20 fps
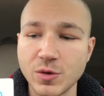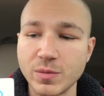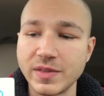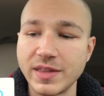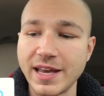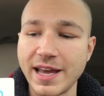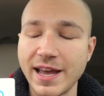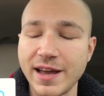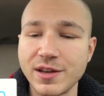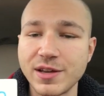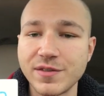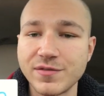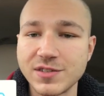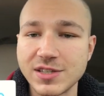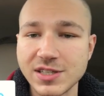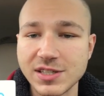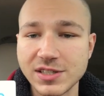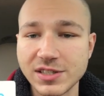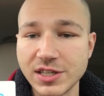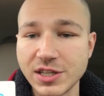but you have to
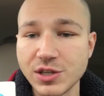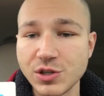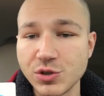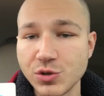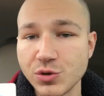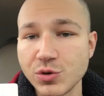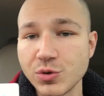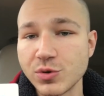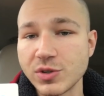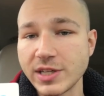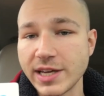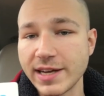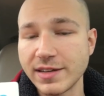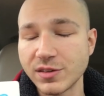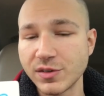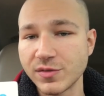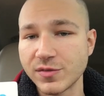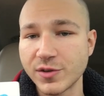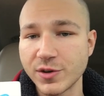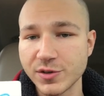see you take
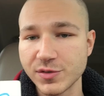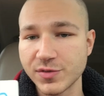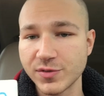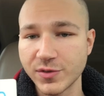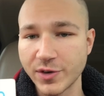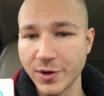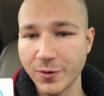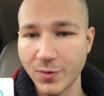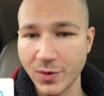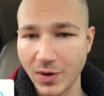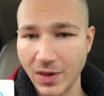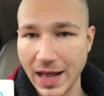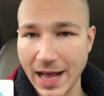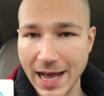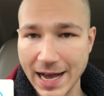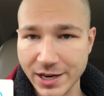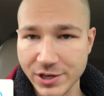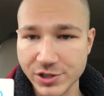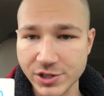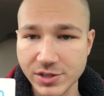the first free will
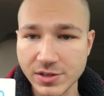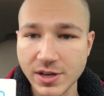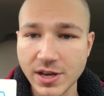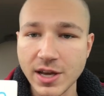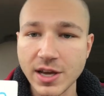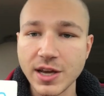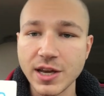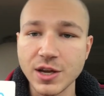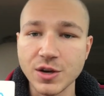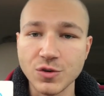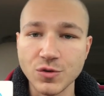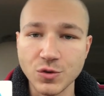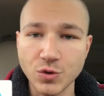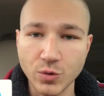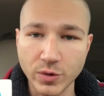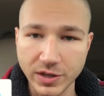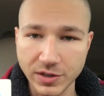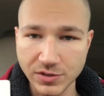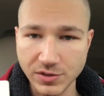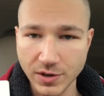action in
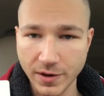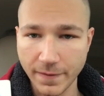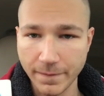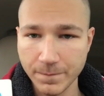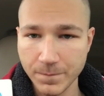doing so.